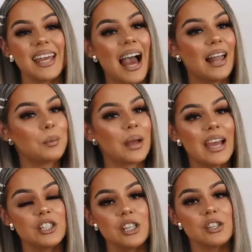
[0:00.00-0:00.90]
gal,
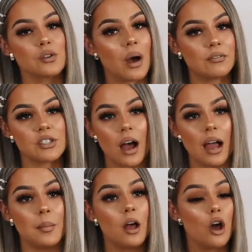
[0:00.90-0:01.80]
okay, she does not have
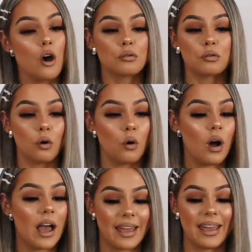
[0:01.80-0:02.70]
time
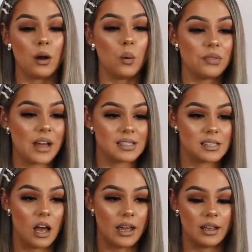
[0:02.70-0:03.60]
for a heel
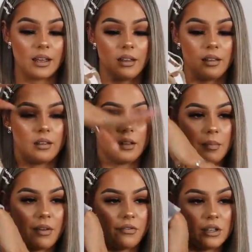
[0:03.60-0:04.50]
that's like,
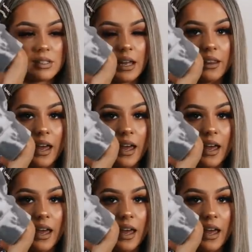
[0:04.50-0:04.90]
my foot's like